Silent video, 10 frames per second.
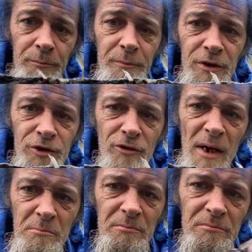Bit of
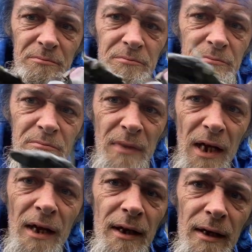scrap.
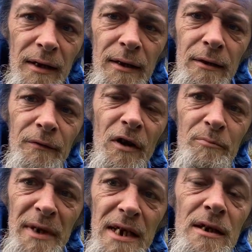And a
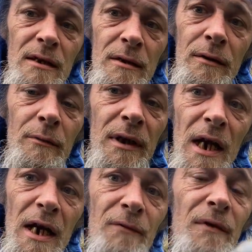5p. We
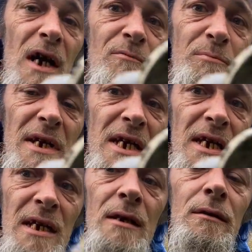got a 5p.